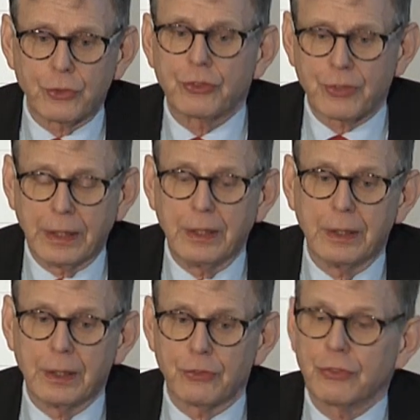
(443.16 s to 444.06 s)
to 10
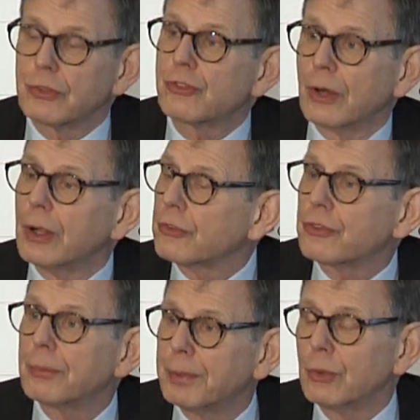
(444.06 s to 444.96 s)
years, is a
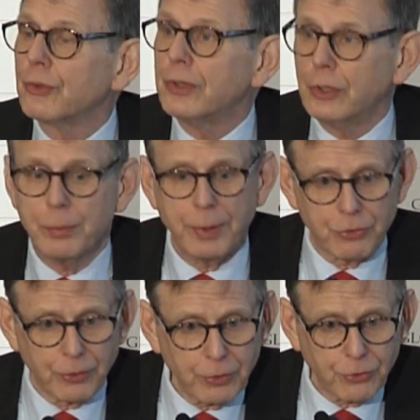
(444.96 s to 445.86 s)
chance to build a new
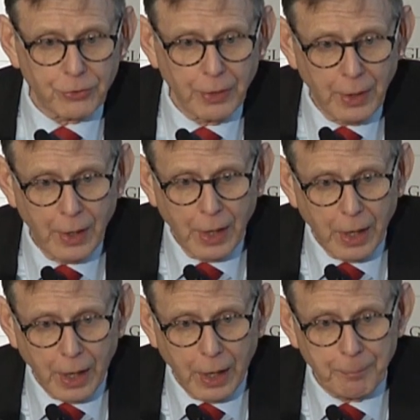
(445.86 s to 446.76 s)
business,
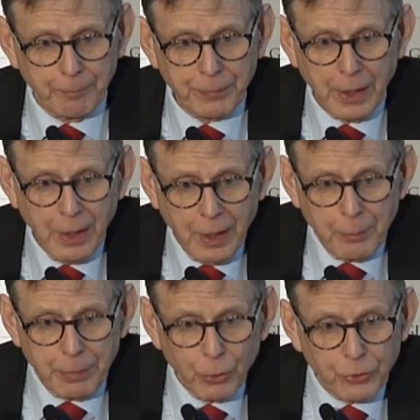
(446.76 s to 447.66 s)

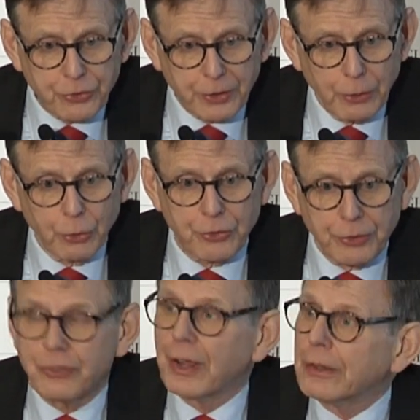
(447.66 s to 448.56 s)
build skills
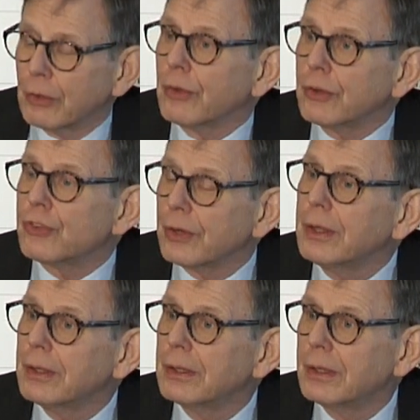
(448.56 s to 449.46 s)
and
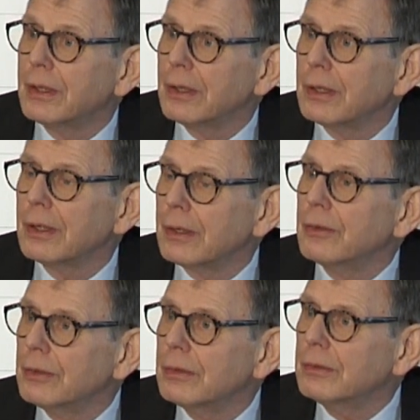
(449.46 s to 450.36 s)
technology.
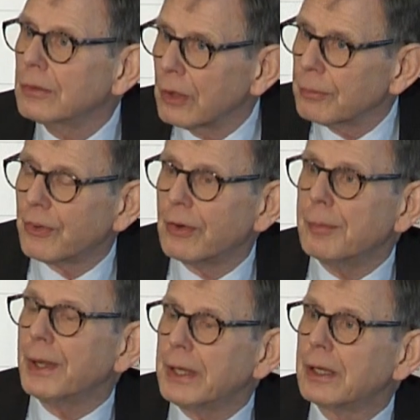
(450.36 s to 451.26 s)
Not
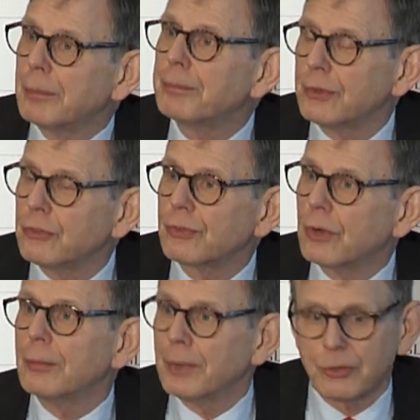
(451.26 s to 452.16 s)
very many companies have
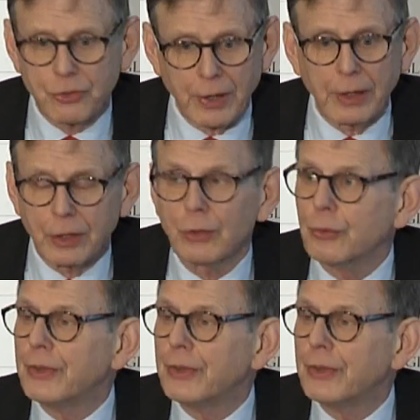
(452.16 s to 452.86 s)
got much technical